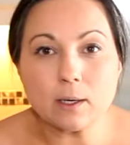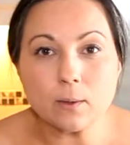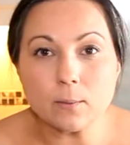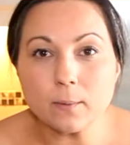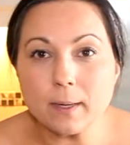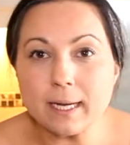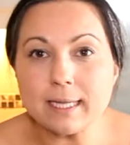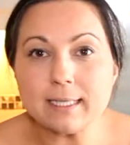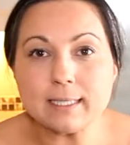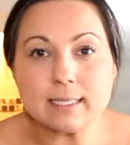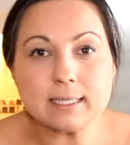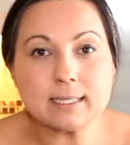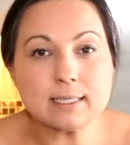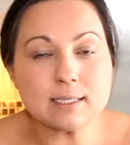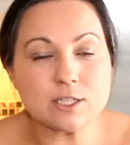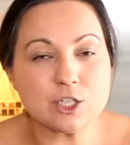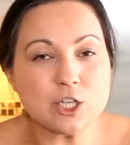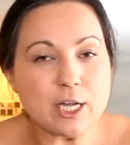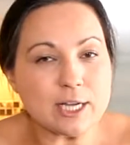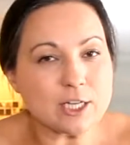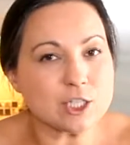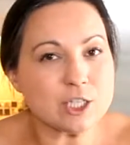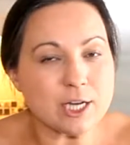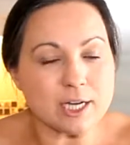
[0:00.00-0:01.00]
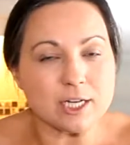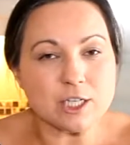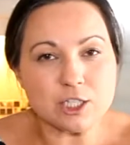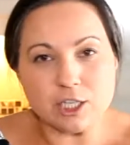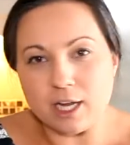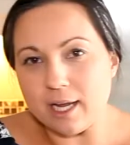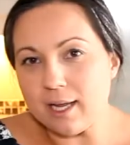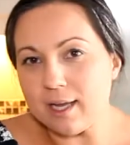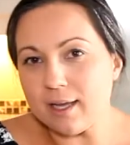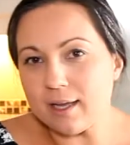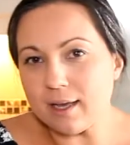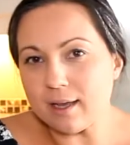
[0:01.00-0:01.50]
rinse, shake, shake,
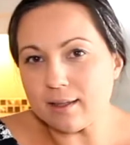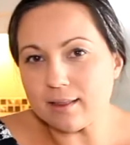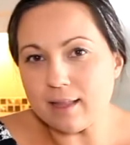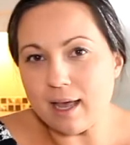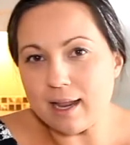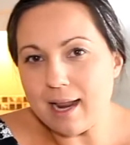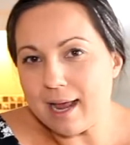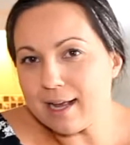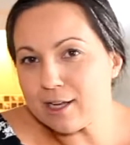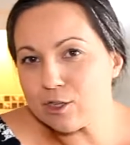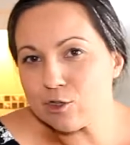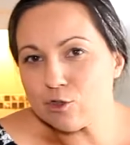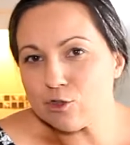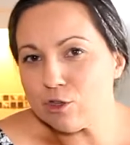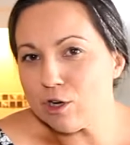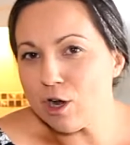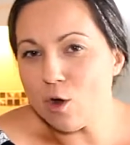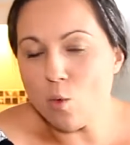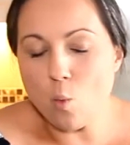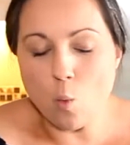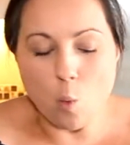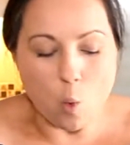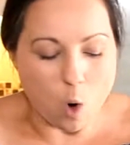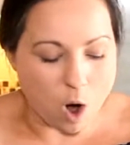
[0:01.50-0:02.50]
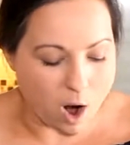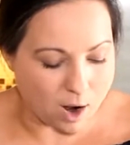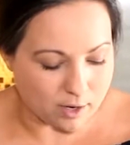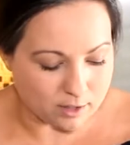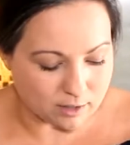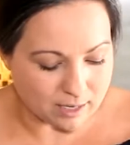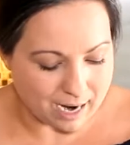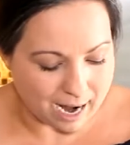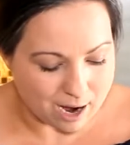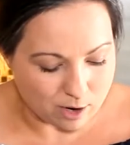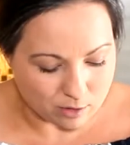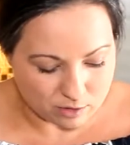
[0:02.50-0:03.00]
shake, get that extra
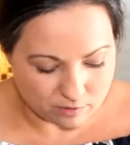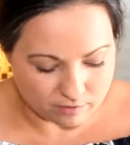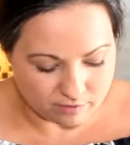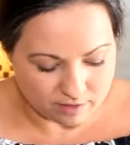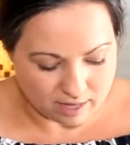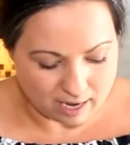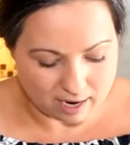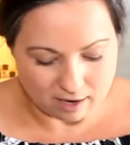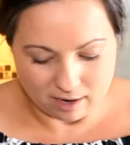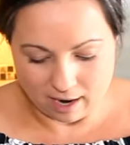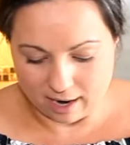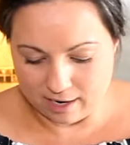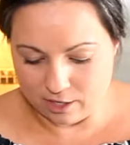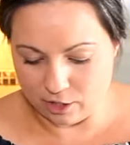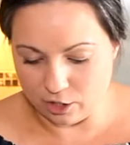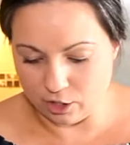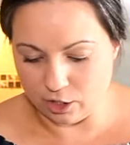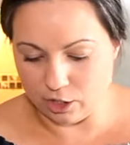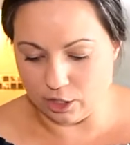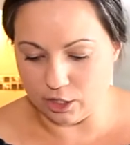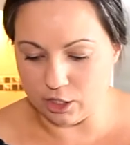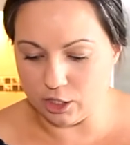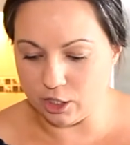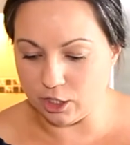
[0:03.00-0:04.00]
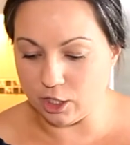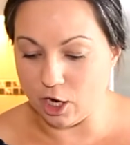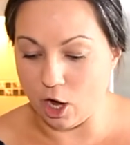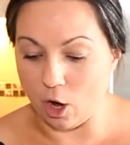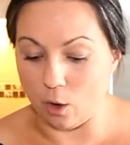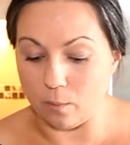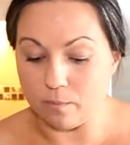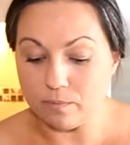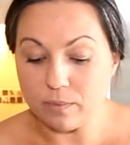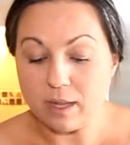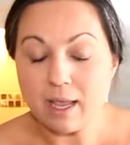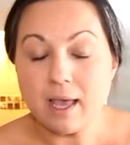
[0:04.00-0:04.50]
water out of there and you're good to
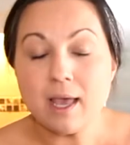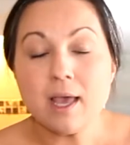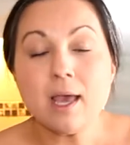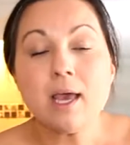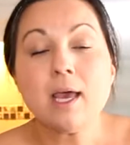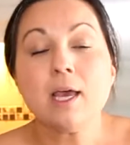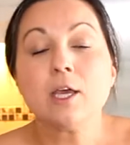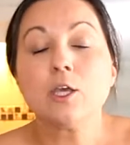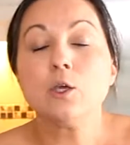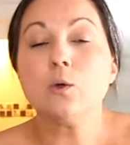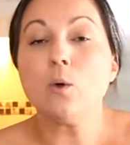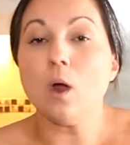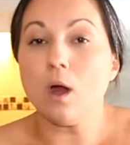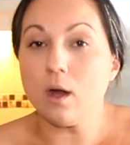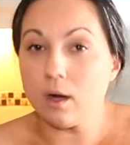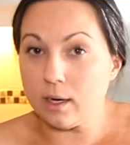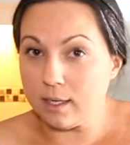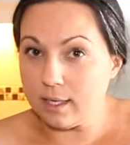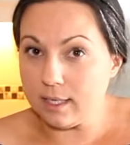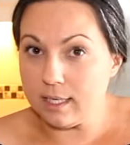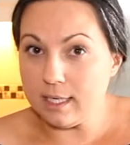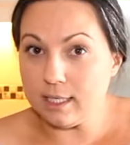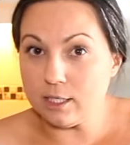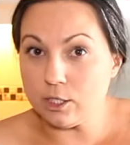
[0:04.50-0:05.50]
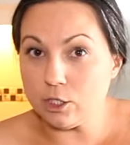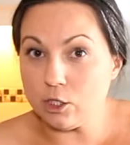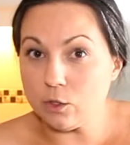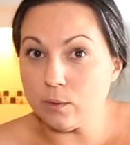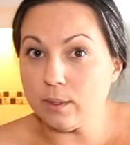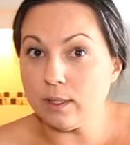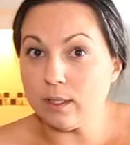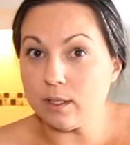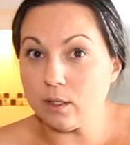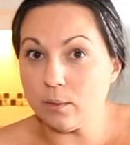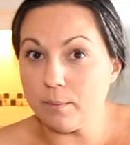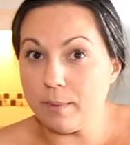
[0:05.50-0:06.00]
go. You are gonna need to do a
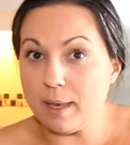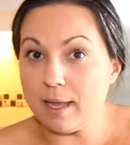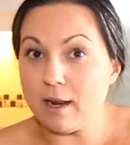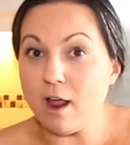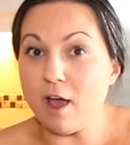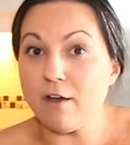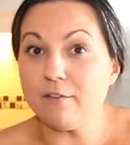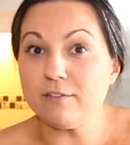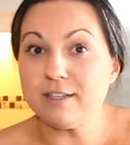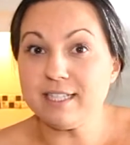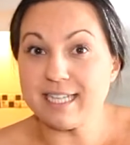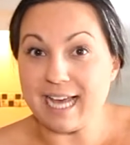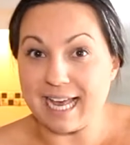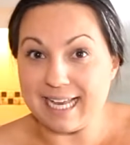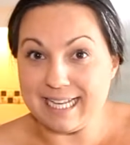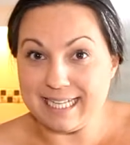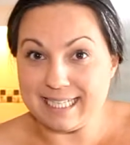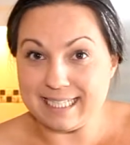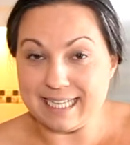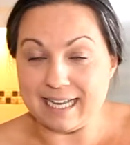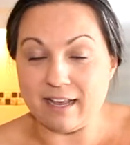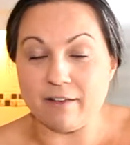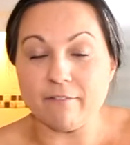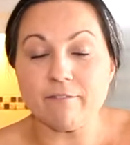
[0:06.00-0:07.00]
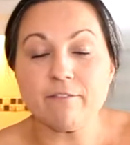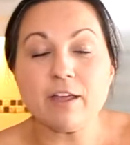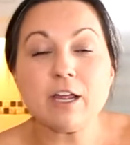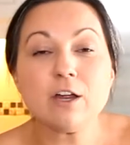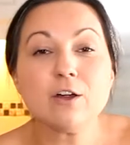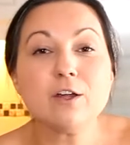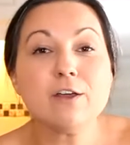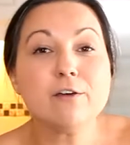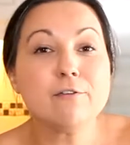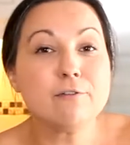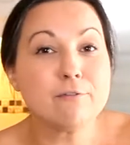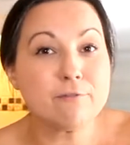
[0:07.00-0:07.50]
little bit of dicing,
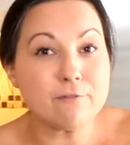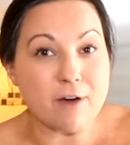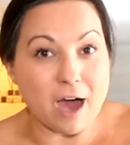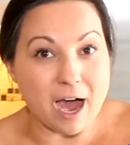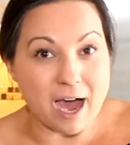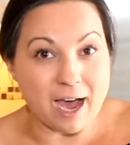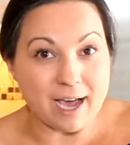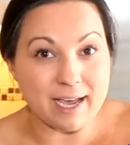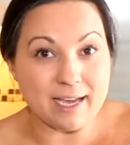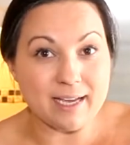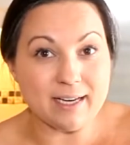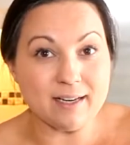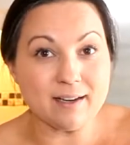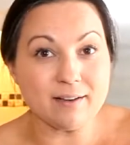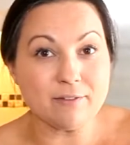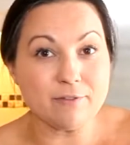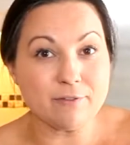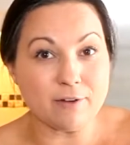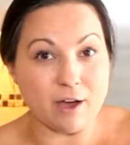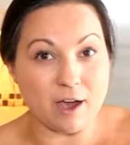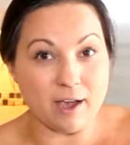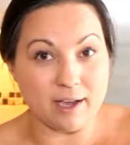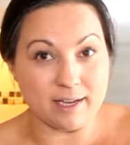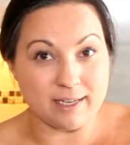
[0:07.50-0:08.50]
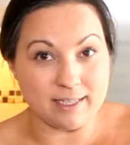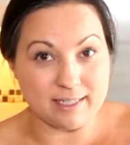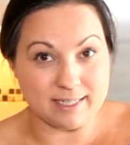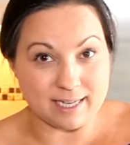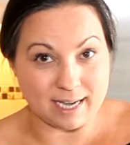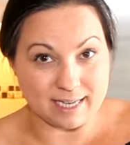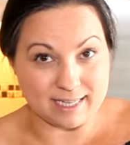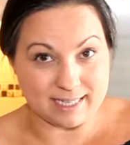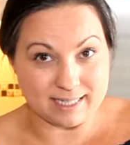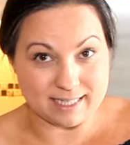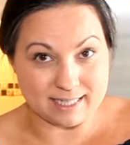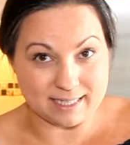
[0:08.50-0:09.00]
very fine
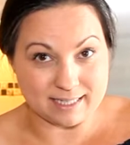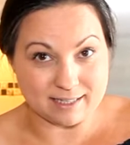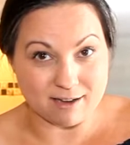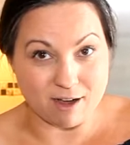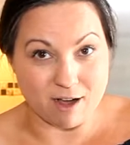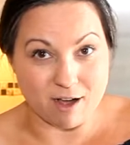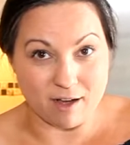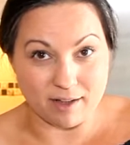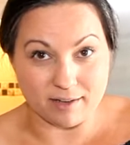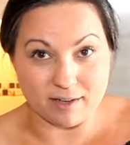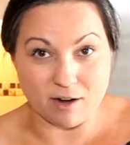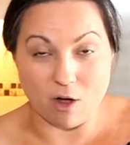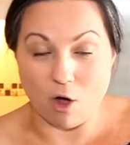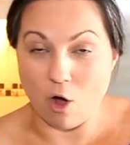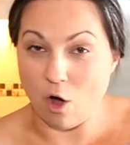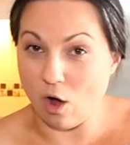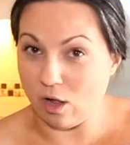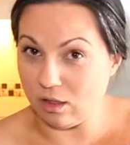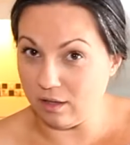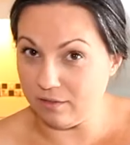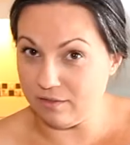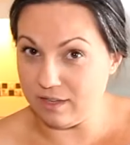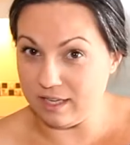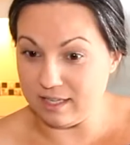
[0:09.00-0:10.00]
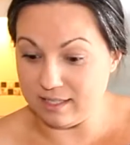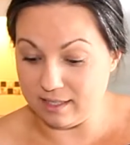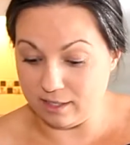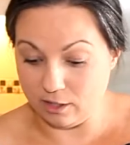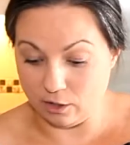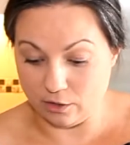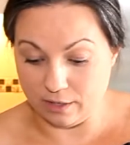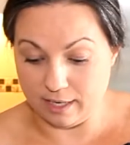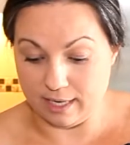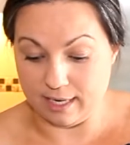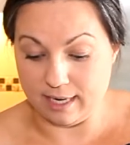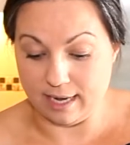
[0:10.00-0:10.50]
dices on all of these
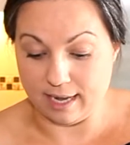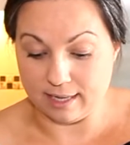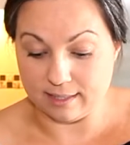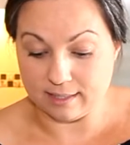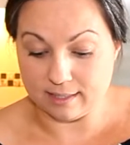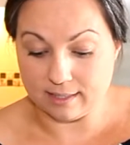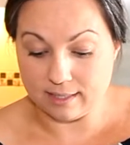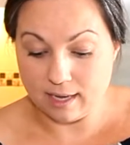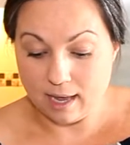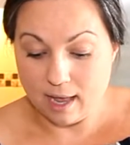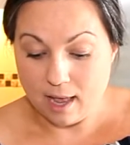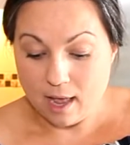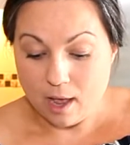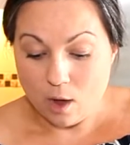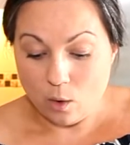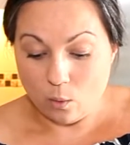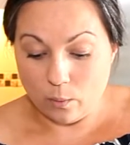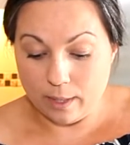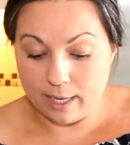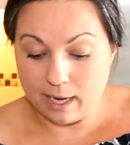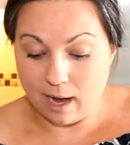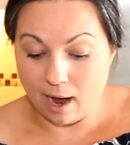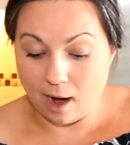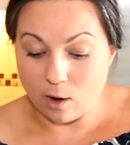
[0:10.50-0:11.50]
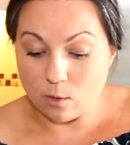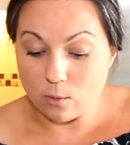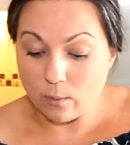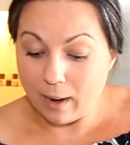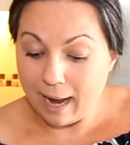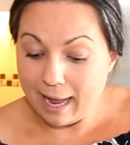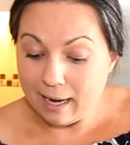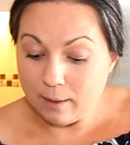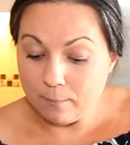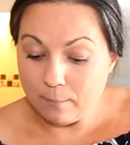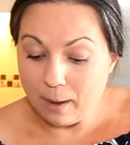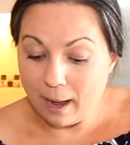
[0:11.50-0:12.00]
ingredients. We got
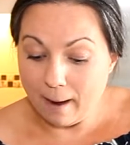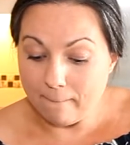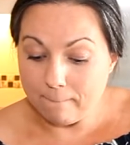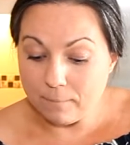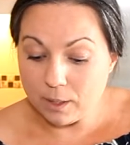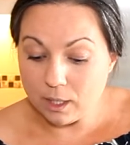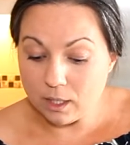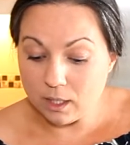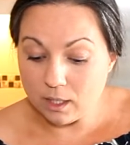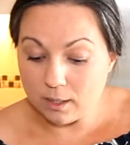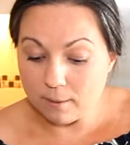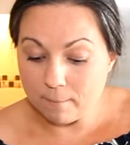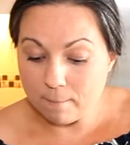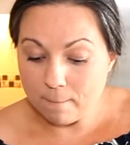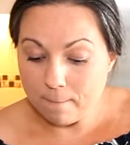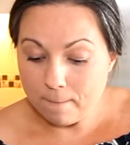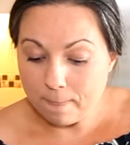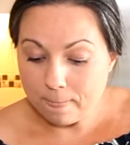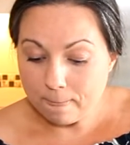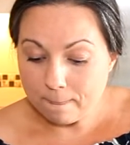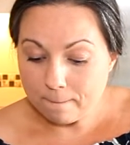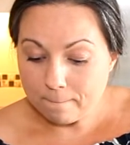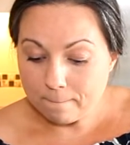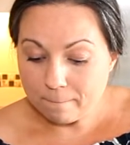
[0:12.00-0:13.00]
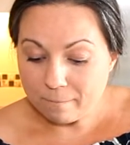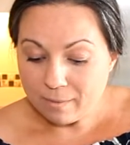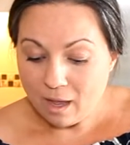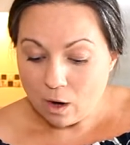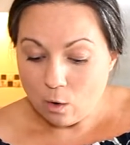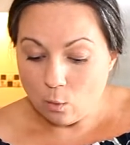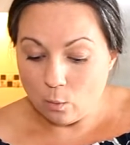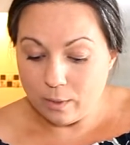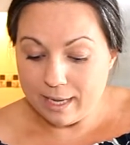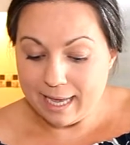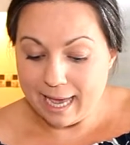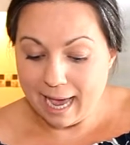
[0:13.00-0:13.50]
red pepper,
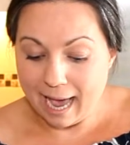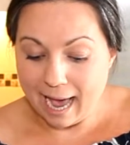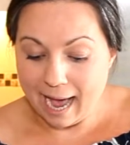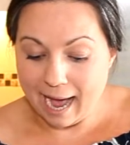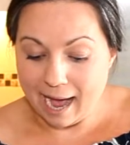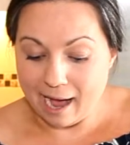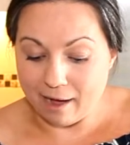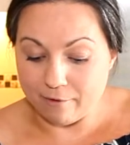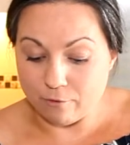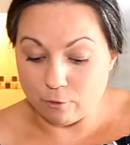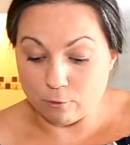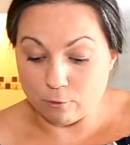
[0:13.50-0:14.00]
we have